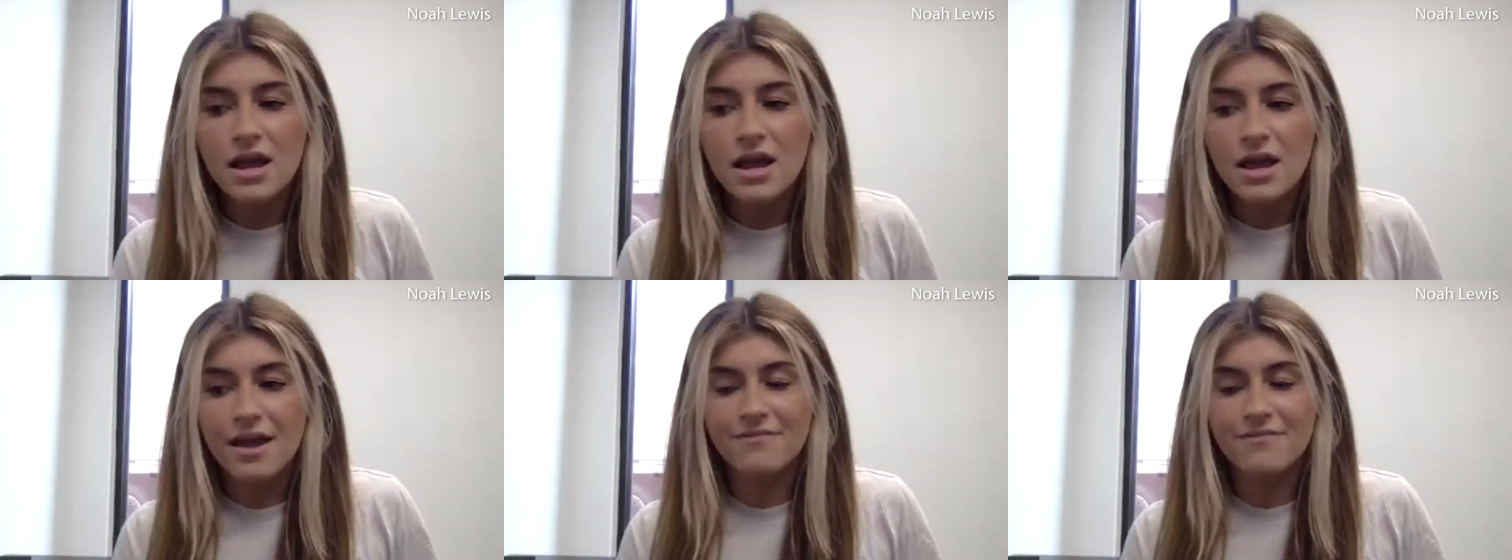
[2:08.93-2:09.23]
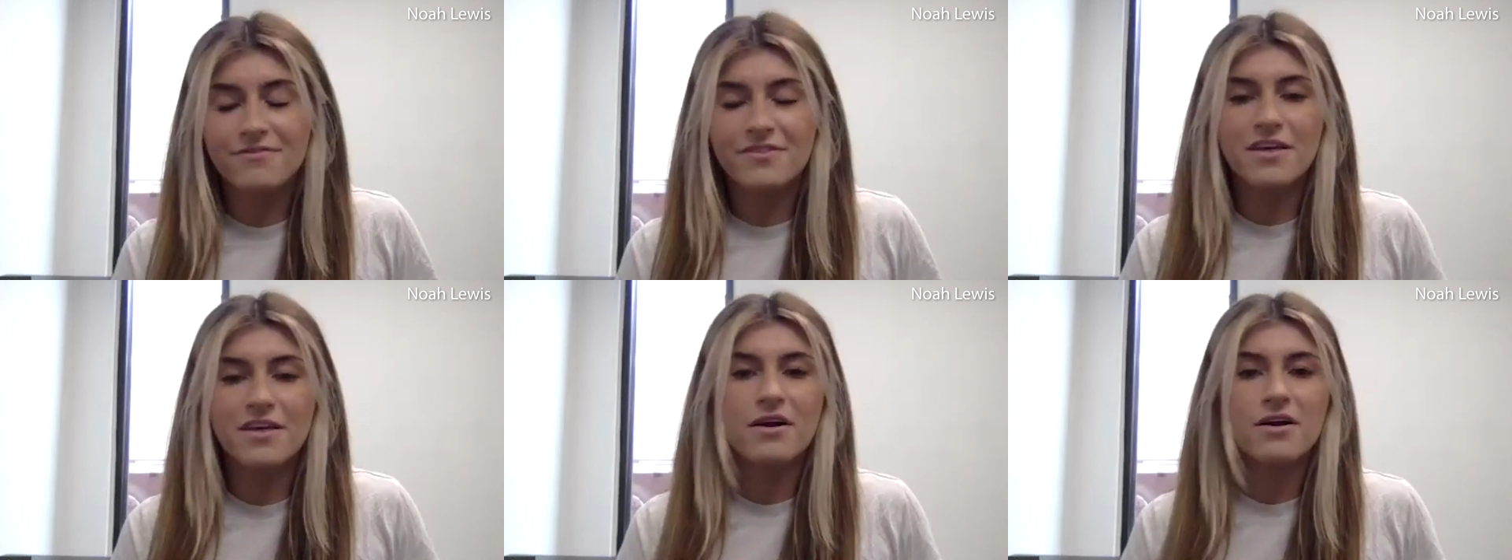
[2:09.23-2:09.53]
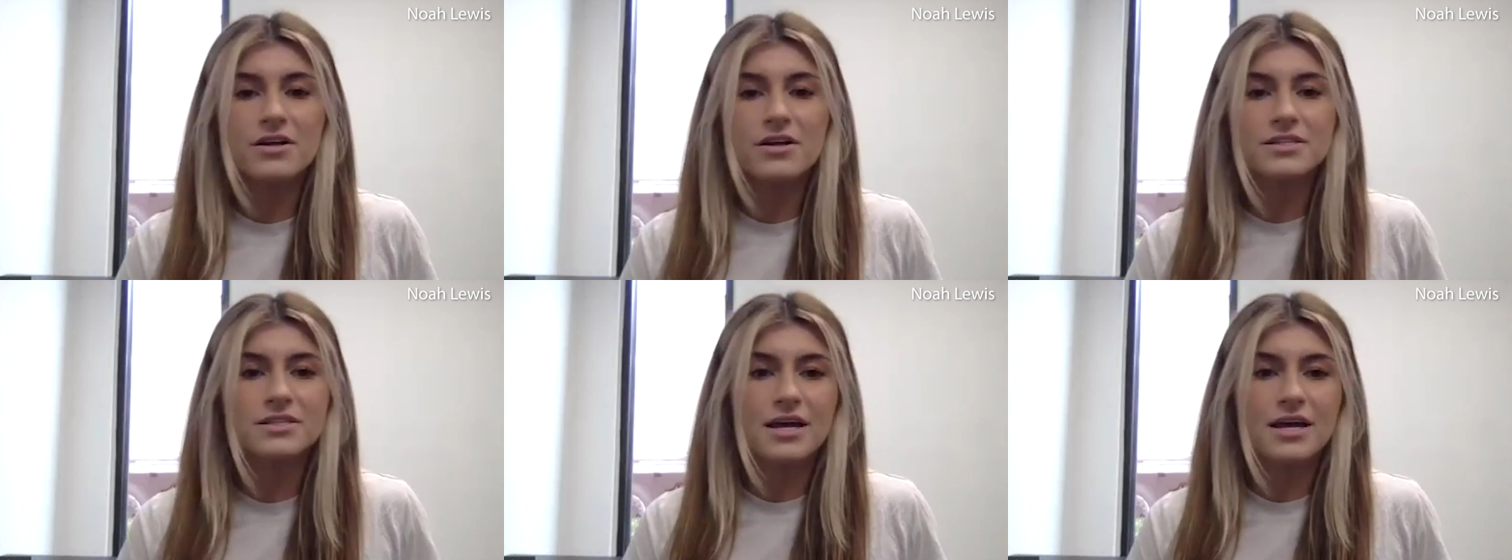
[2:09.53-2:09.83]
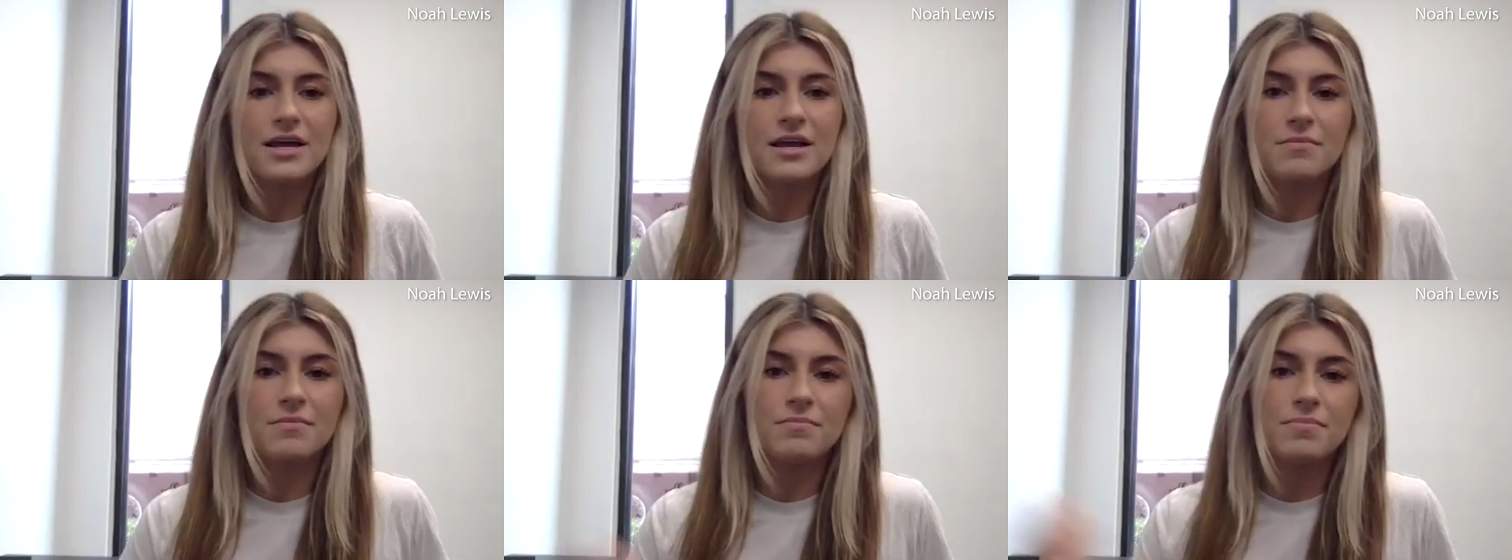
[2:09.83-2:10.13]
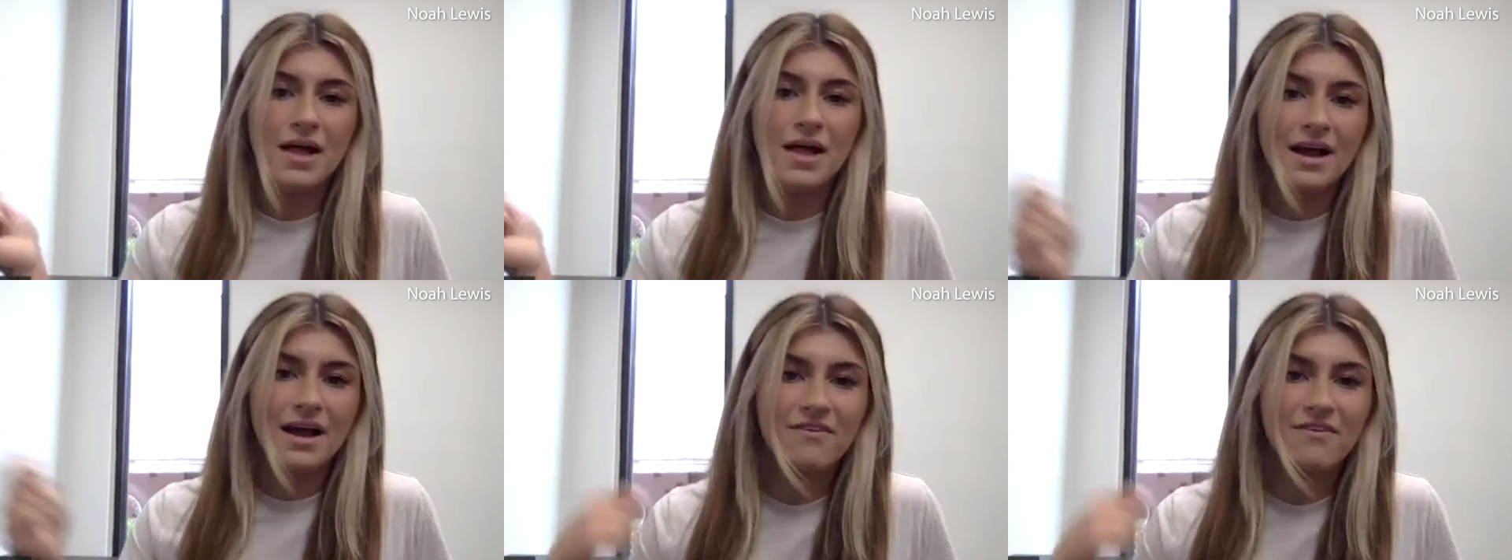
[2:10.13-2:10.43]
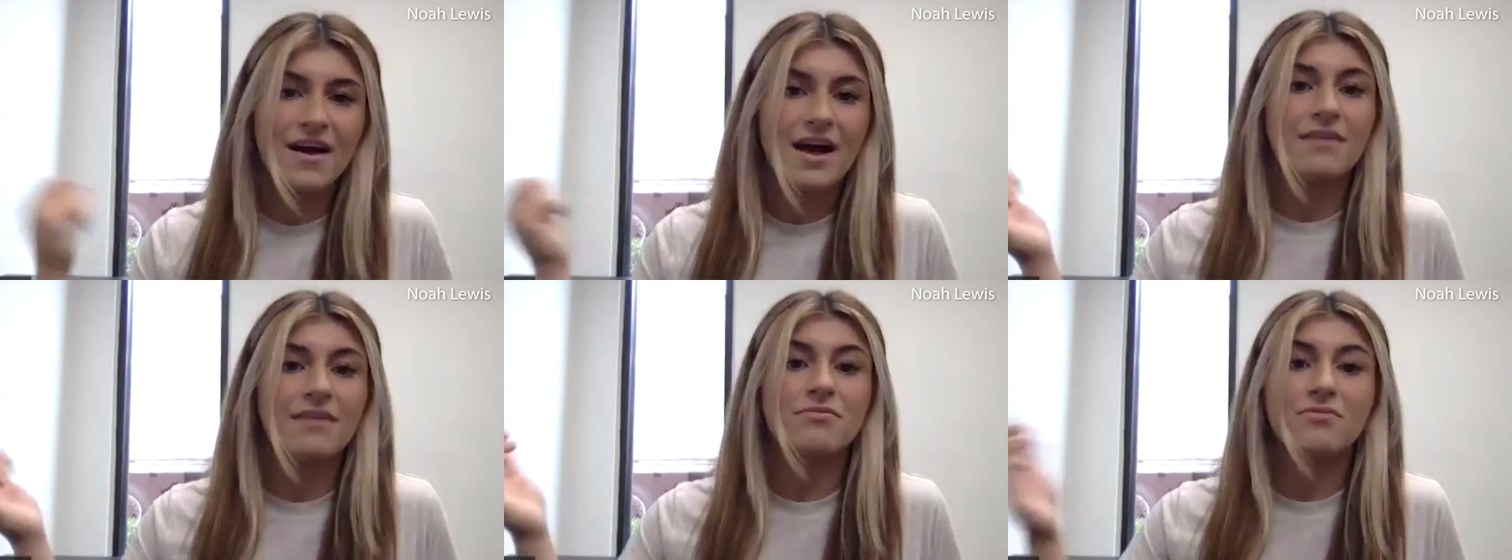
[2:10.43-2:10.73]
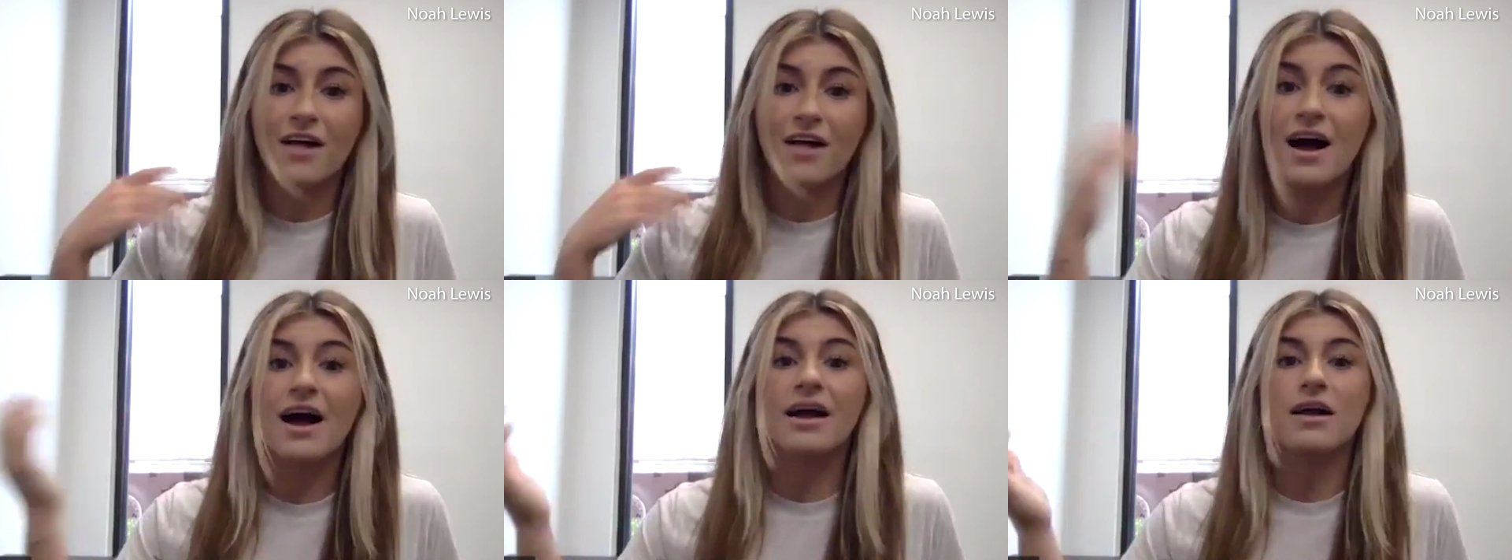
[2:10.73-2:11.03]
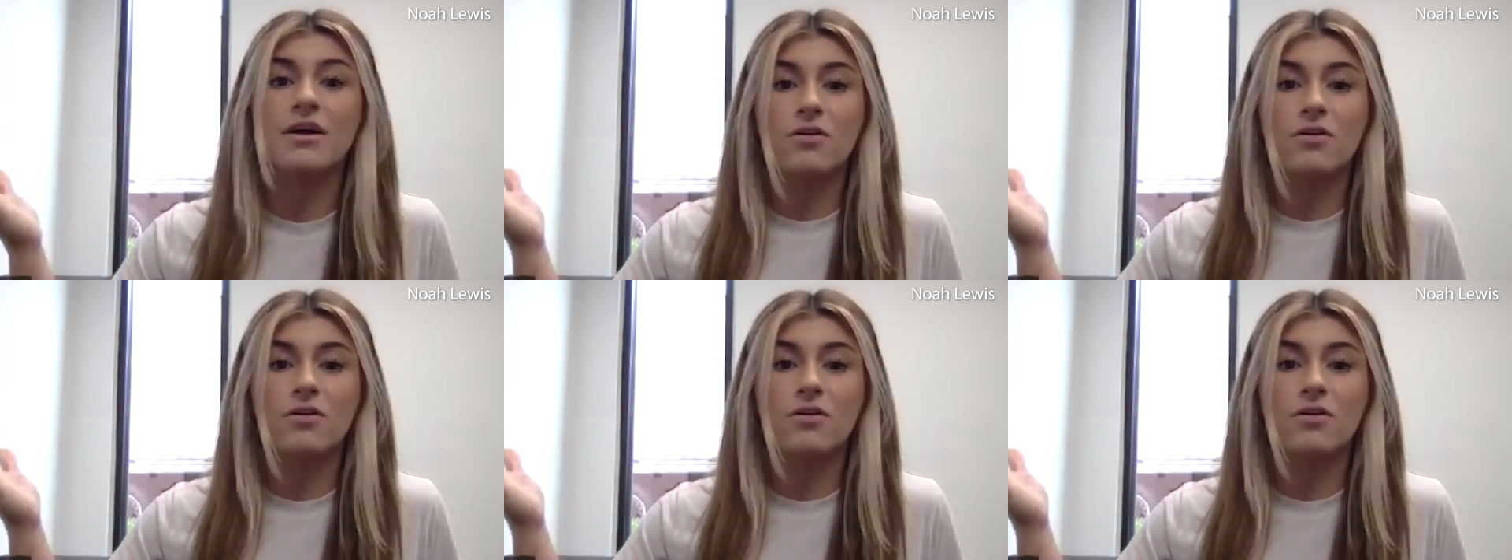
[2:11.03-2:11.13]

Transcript: if there is a black flag